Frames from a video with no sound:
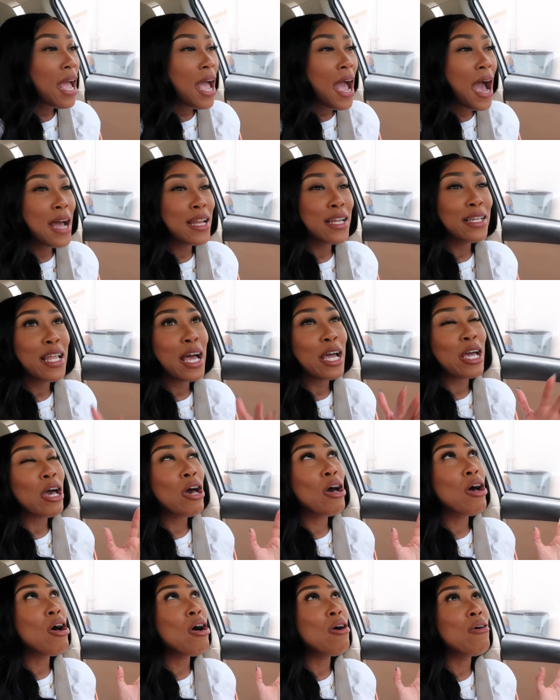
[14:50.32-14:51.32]
And they're like,
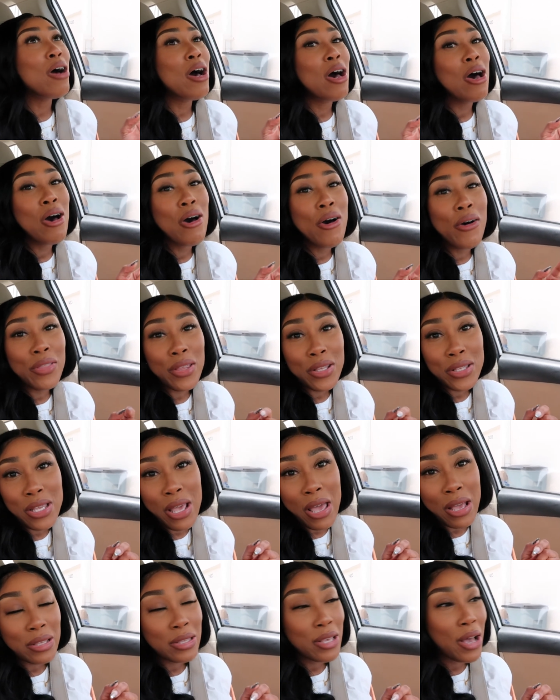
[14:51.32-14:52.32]
oh, the
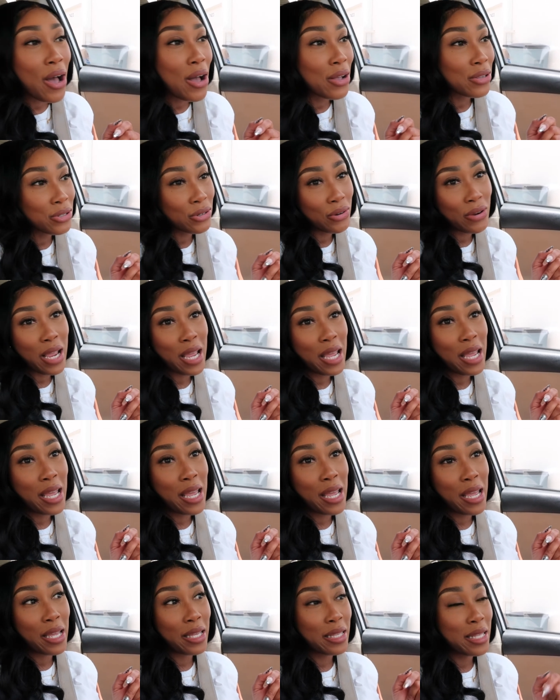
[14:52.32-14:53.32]
TikTok
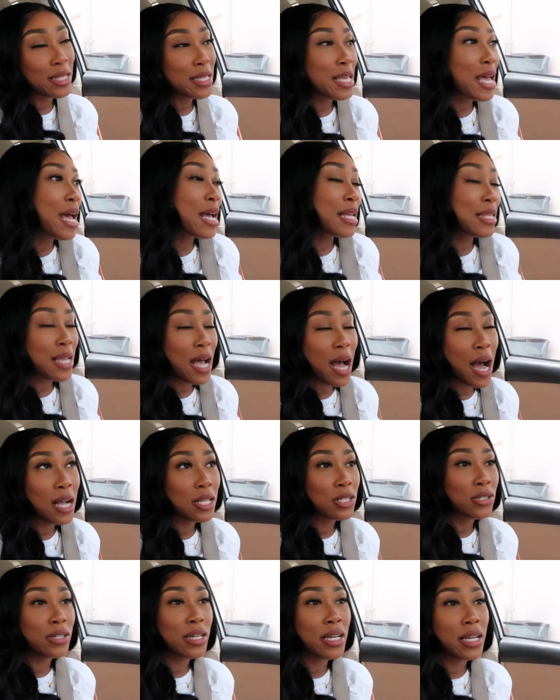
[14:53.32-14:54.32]
drink, the
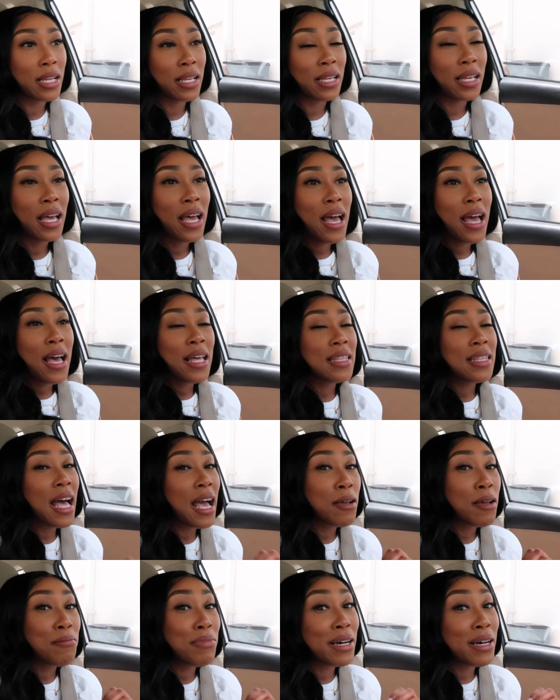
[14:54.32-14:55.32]
TikTok drink.
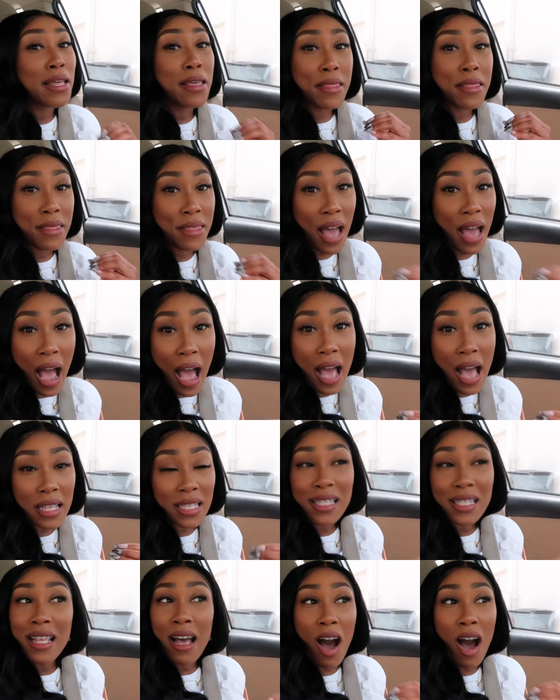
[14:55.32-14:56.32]
Like, but that
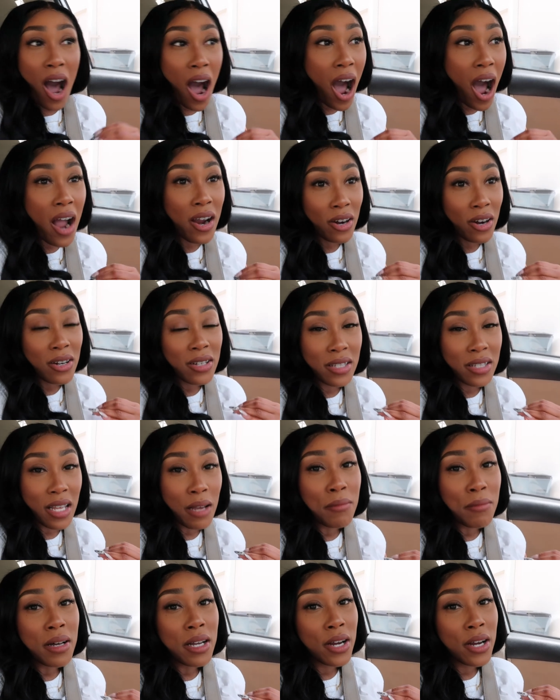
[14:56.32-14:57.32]
hot girl
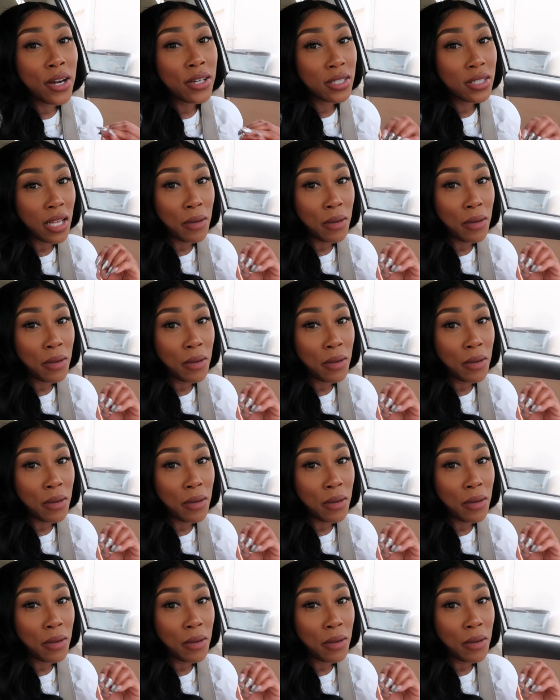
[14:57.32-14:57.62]
summer